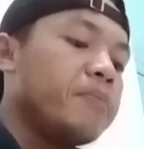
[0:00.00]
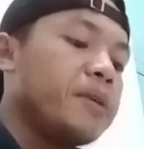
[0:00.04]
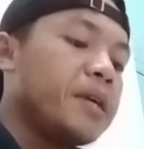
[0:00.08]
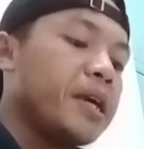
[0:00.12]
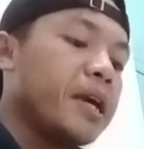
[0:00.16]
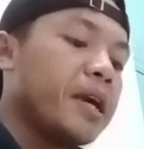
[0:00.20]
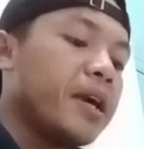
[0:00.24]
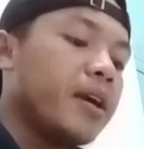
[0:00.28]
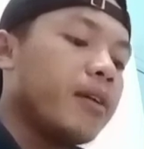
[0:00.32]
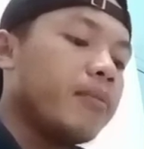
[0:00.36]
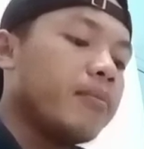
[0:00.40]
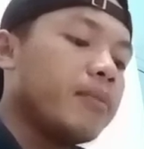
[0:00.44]

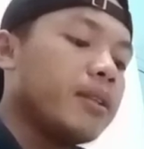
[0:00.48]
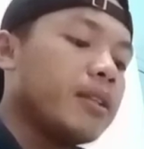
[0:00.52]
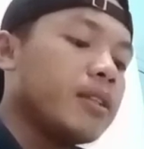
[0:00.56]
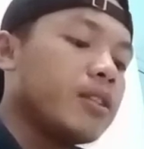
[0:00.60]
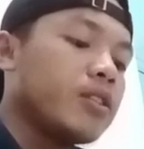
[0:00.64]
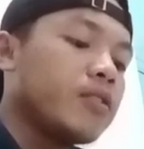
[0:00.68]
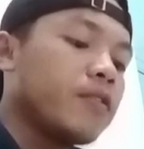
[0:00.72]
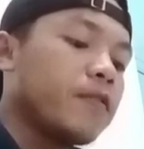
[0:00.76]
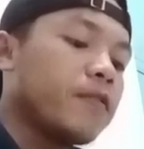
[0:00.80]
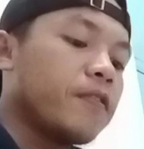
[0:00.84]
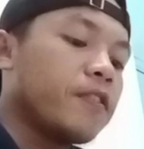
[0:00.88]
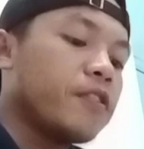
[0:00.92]
able
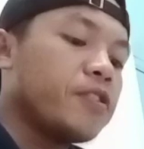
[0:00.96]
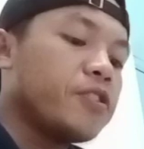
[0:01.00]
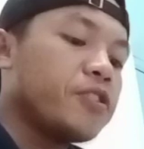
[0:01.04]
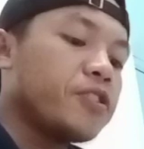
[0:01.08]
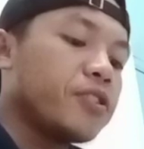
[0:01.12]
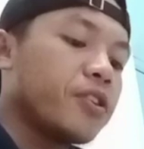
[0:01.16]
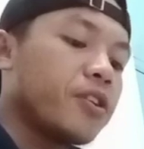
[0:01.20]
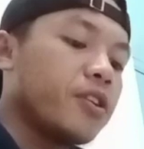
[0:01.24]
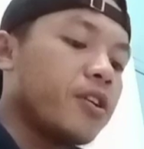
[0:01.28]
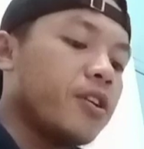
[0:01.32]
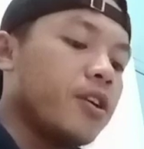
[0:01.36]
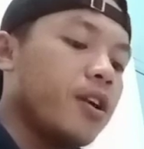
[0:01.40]
to
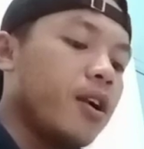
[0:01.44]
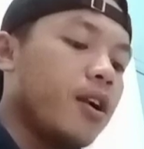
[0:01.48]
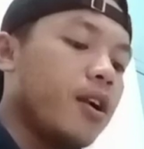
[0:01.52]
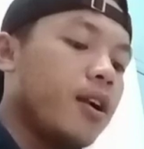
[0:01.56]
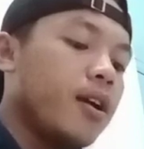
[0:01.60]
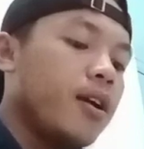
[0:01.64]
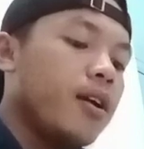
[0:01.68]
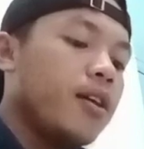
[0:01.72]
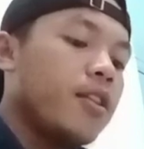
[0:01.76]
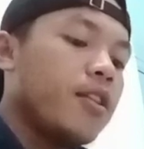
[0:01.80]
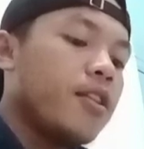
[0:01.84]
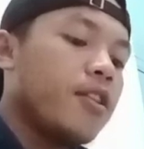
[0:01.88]
fisher
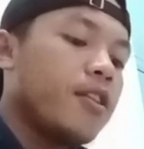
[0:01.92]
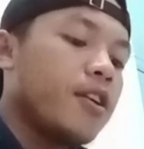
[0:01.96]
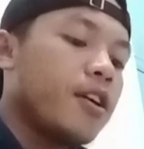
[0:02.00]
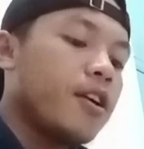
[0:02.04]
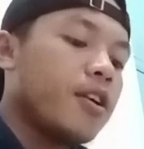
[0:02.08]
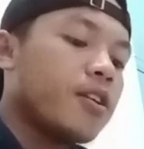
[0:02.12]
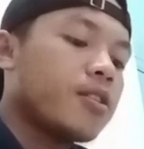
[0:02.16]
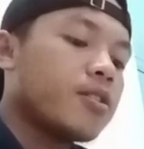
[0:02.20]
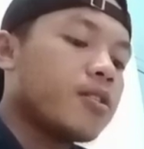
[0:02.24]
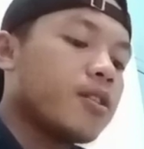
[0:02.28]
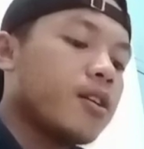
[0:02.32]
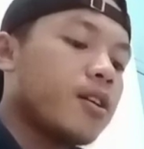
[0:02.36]

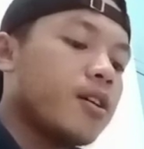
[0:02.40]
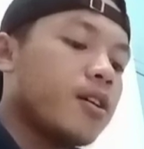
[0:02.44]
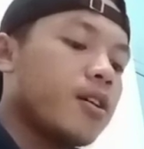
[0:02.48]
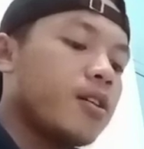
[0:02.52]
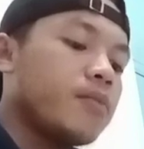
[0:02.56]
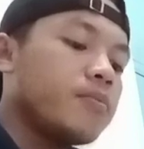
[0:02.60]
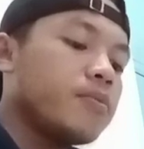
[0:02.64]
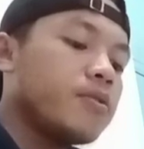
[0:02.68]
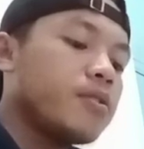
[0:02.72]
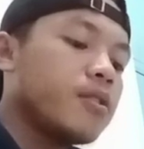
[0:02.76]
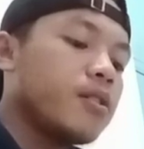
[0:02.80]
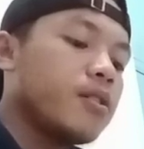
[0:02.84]
their
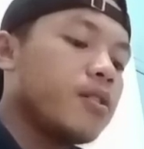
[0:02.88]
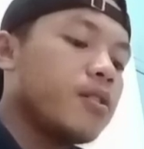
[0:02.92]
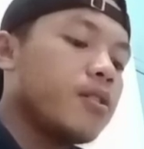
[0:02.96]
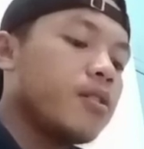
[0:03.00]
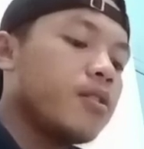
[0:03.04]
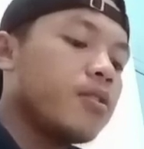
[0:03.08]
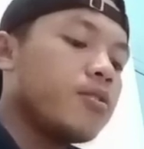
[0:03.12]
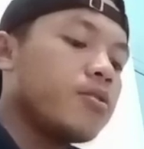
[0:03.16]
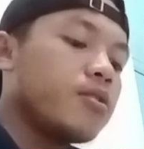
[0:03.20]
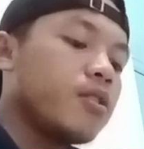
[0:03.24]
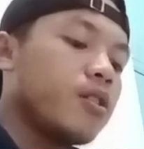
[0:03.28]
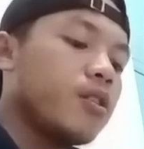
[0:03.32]
claims
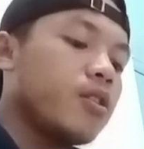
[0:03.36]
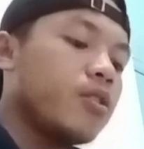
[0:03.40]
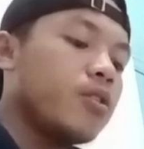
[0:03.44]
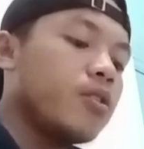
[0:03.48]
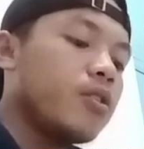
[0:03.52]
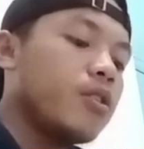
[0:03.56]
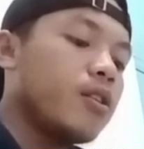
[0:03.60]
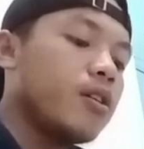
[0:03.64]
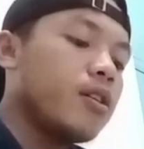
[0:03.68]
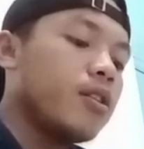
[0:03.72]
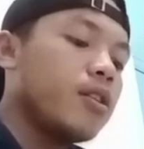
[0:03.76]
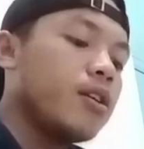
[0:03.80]
through
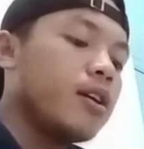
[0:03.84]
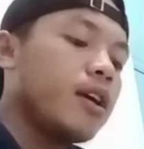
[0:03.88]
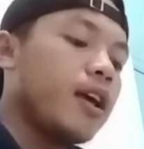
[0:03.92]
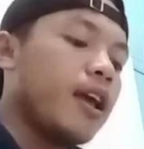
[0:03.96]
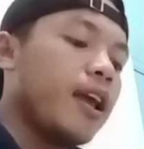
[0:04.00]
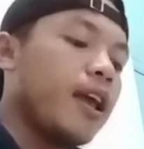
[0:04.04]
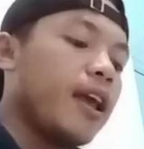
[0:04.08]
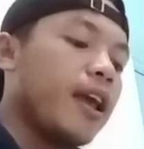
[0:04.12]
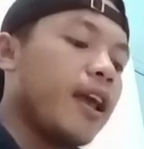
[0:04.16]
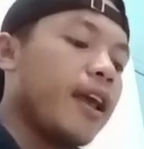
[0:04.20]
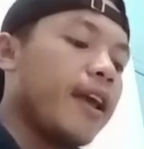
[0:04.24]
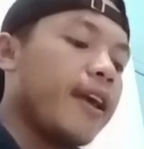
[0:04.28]
the
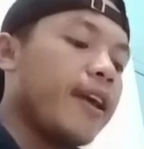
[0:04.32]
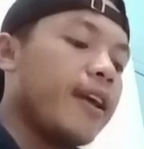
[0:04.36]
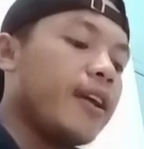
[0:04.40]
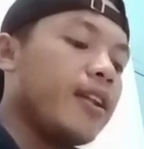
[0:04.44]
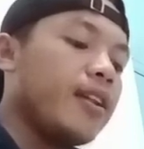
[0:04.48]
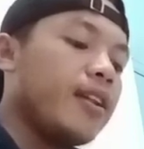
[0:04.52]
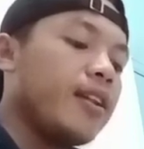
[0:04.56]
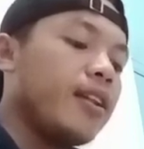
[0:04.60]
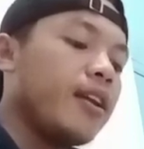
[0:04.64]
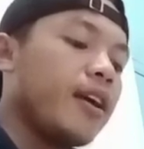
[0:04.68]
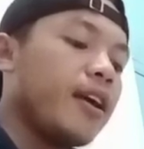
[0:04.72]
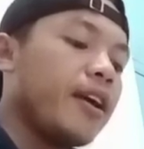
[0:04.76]

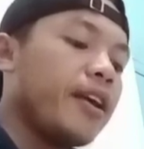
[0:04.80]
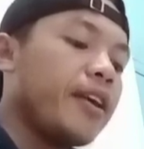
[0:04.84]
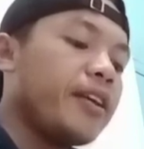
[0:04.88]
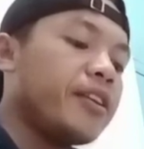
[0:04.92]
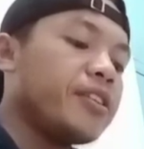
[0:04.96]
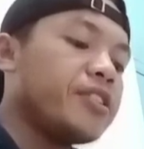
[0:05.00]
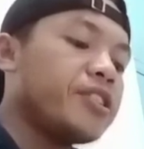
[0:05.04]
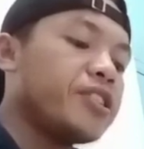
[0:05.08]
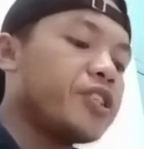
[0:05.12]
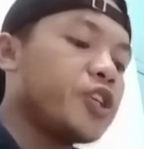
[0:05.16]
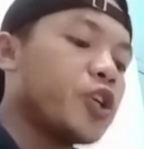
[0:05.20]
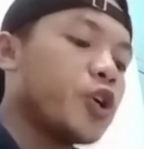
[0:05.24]

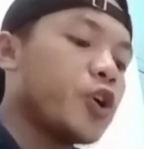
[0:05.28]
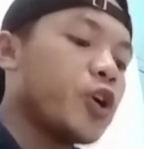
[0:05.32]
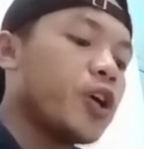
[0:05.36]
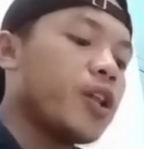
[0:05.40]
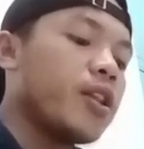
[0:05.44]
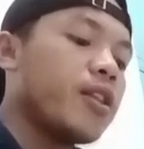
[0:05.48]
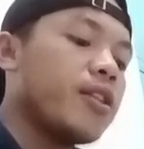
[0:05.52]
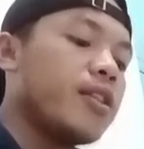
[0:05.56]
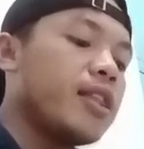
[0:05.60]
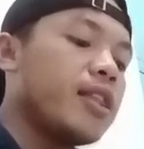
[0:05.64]
LHWCA